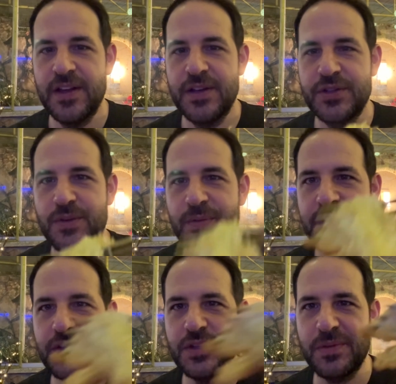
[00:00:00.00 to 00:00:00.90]
So
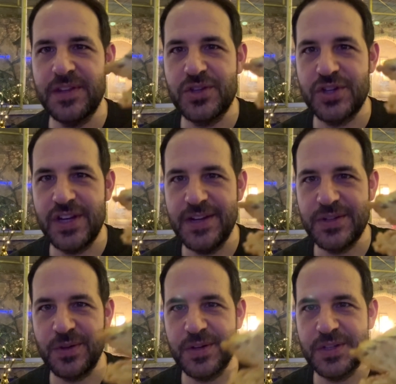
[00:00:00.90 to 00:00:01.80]
this is what the
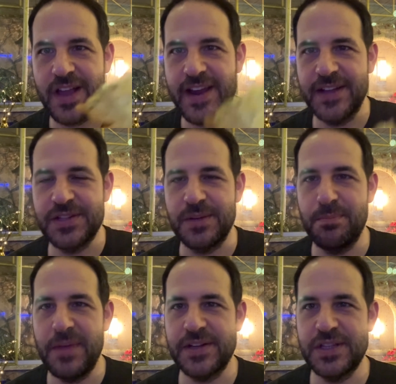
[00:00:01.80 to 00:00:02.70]
cheese looks like. It's a
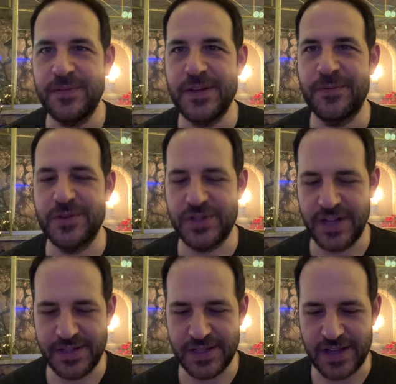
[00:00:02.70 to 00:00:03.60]
mix of different
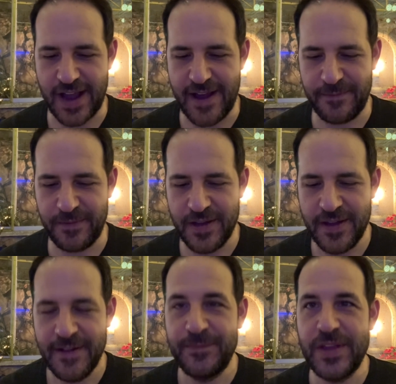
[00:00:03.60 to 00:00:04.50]
cheeses. I've
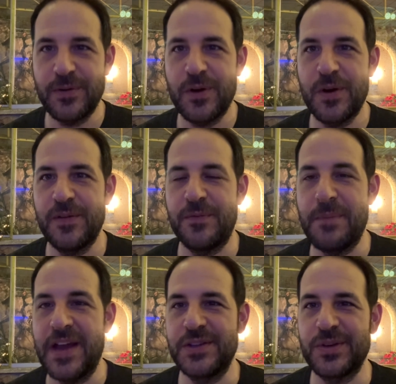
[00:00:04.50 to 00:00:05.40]
never heard of
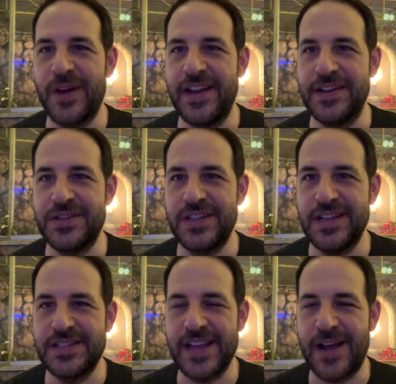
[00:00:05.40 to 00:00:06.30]
Mediterranean
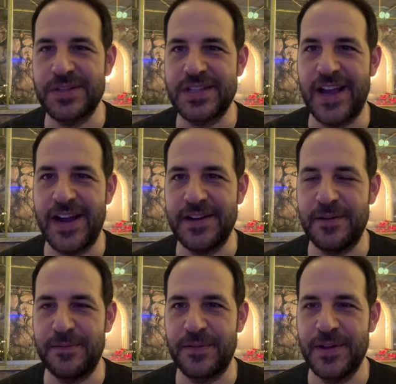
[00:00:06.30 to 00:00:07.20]
cheese outside
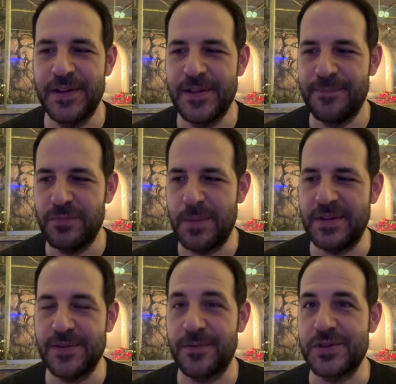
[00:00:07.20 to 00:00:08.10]
of
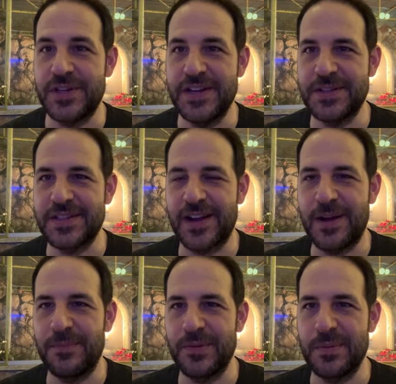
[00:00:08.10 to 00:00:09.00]
maybe different cheeses that
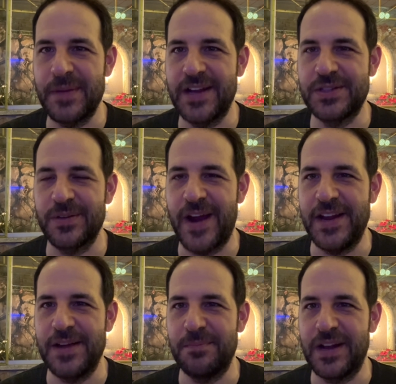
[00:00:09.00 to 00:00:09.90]
come from the
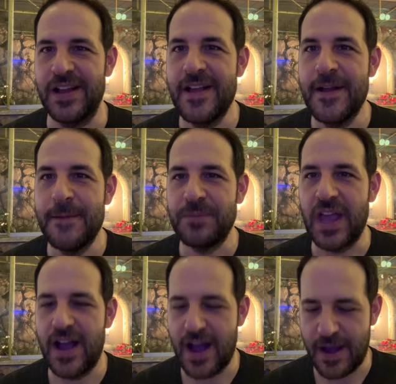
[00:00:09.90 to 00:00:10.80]
Mediterranean, but
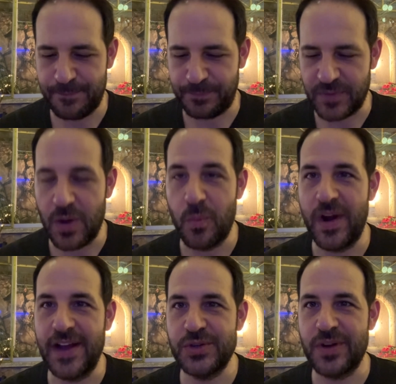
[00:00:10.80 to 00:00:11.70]

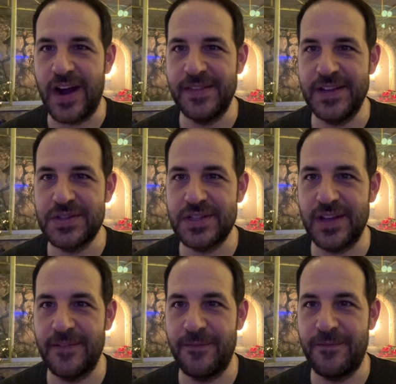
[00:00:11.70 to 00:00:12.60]
when I tried this,
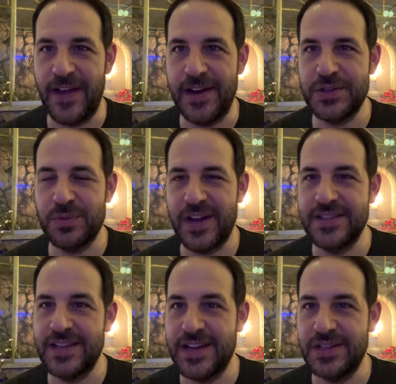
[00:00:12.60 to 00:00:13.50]
feta is what I
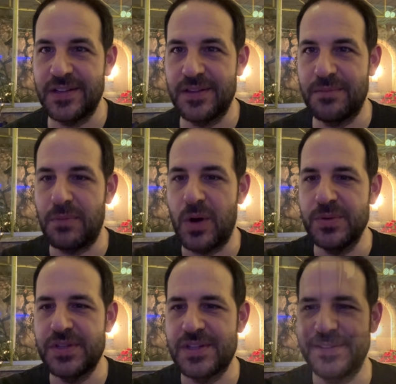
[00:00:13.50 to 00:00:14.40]
tasted the
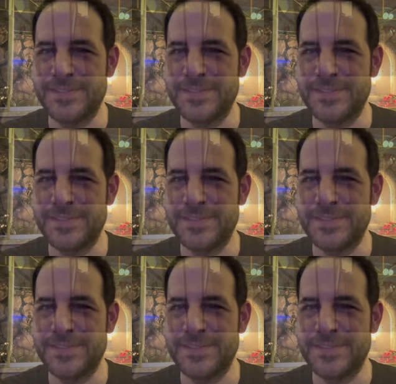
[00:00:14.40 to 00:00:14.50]
most.